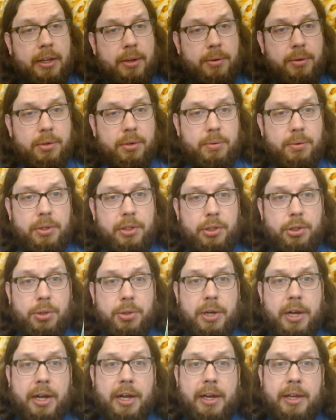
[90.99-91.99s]
in order to really
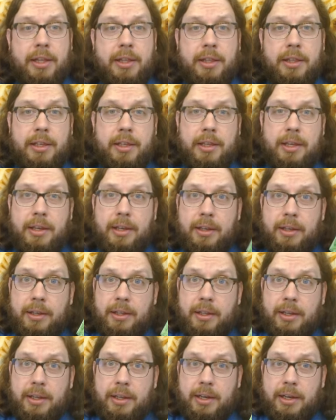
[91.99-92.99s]
try the
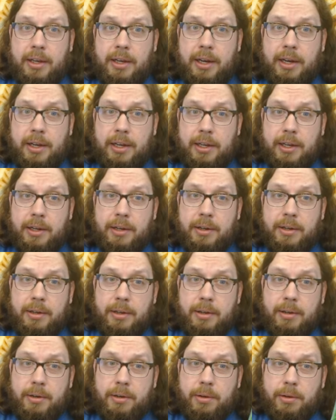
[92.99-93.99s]

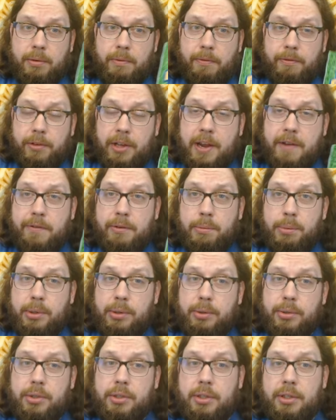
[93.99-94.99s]
Canadian flavor
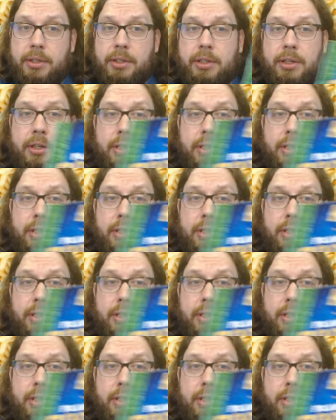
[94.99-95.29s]
boost,